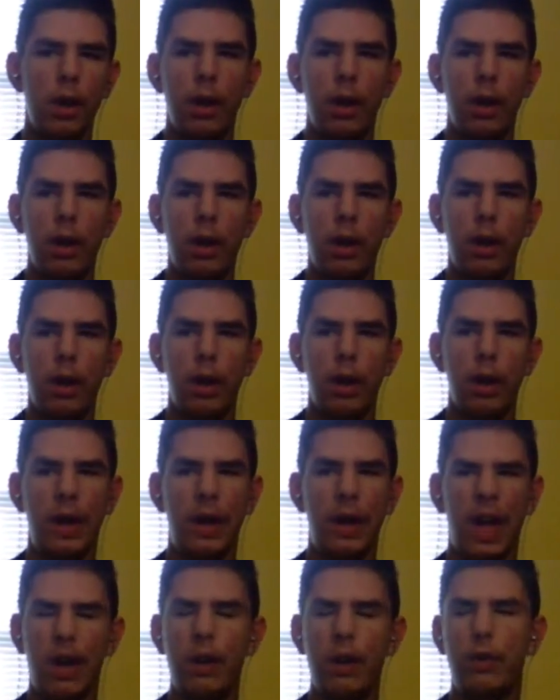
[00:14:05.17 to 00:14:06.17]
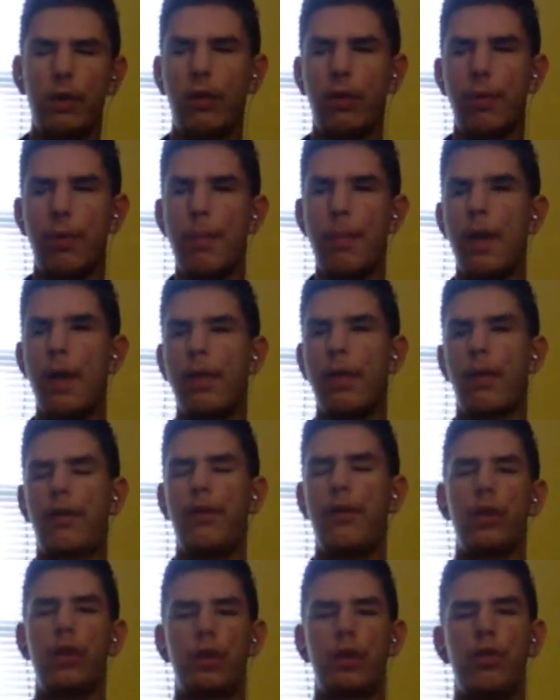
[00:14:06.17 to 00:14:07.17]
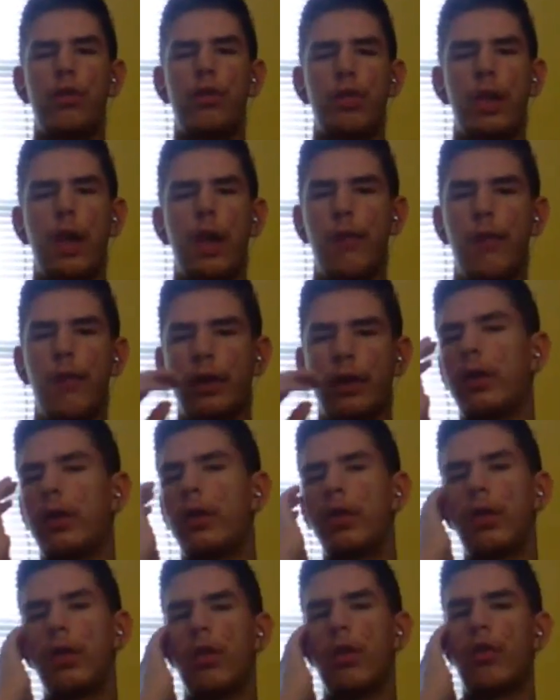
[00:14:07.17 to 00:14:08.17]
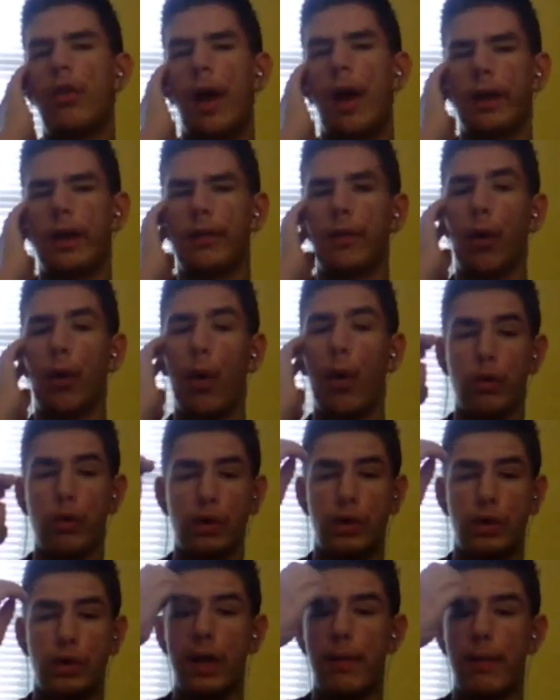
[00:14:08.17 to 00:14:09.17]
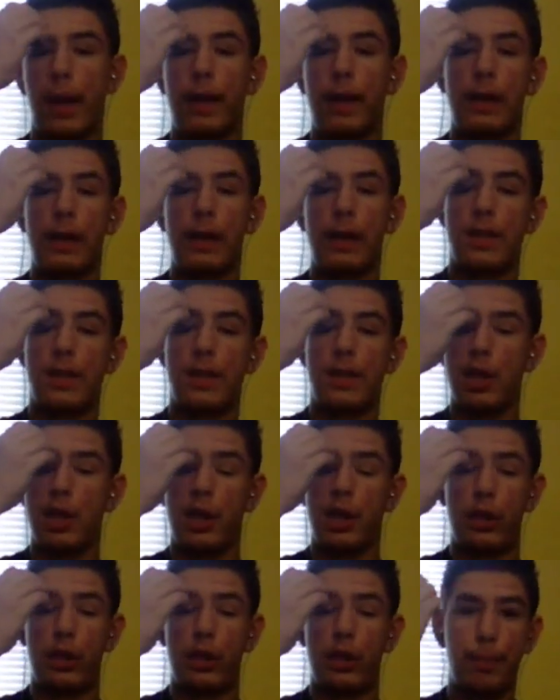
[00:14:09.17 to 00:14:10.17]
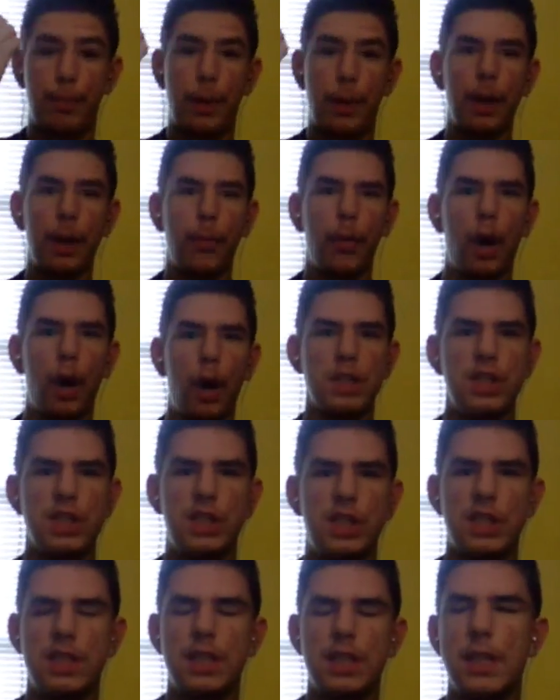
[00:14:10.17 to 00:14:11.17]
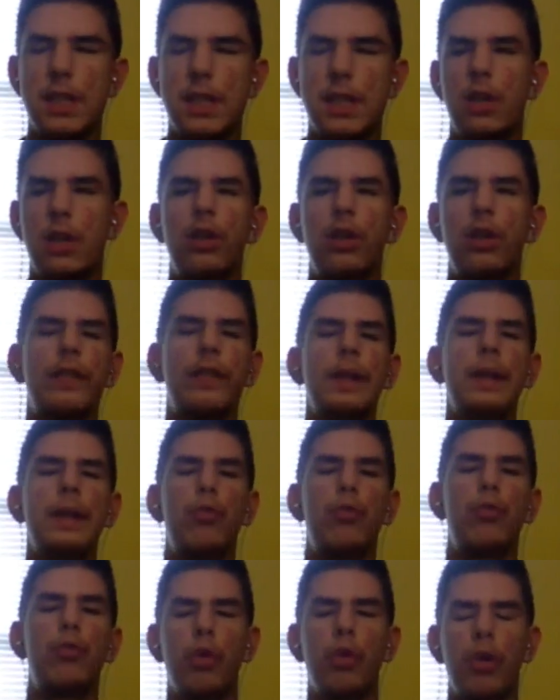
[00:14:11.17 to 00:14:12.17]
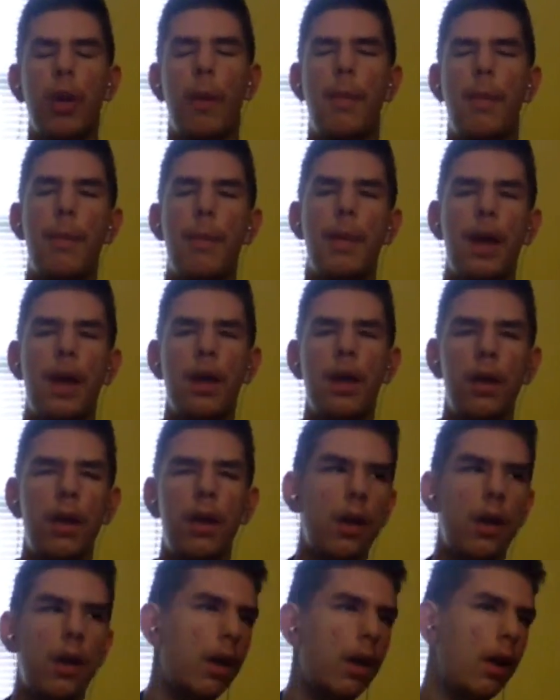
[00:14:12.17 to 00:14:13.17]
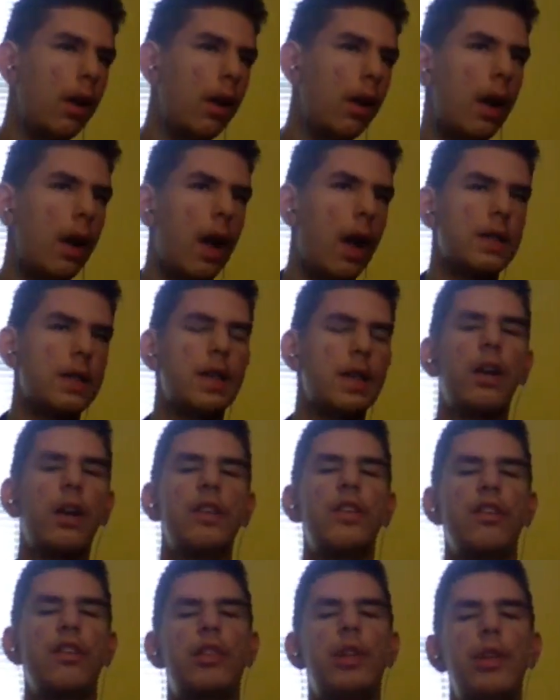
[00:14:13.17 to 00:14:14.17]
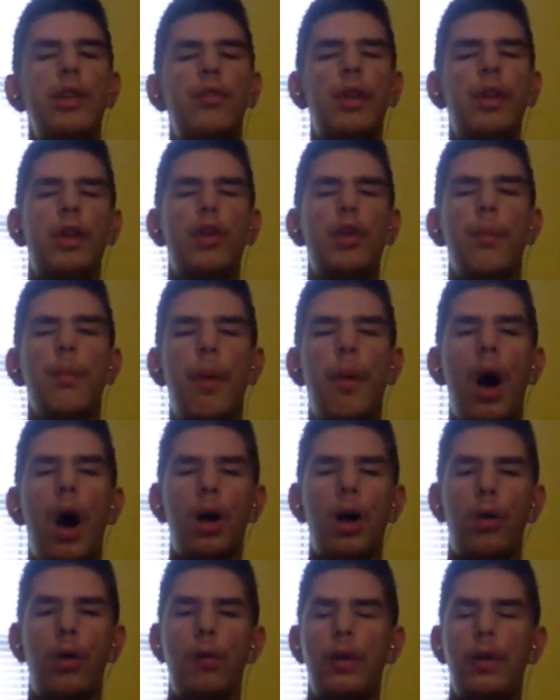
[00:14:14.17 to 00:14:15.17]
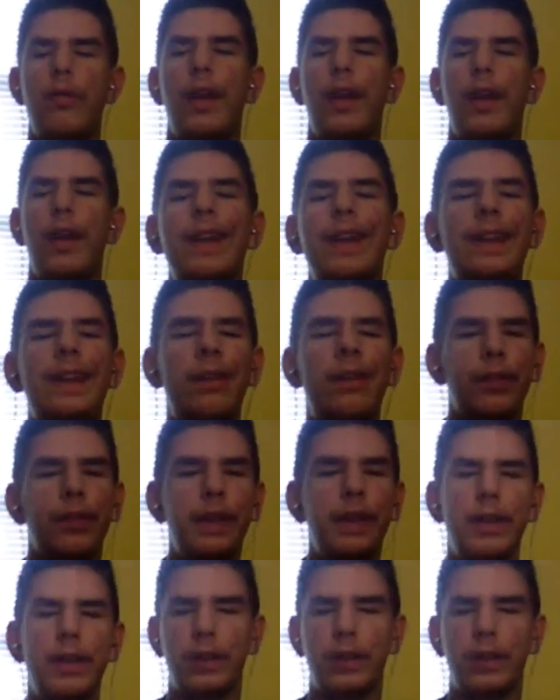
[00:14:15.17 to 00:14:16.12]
And Alex Smith, I feel like you should definitely go to Jacksonville or stay back in Kansas City because you're picking up lots of success. I know your team chokes up a bit. That's kind of like the Chiefs' new motto. You have Andy Reid on your team.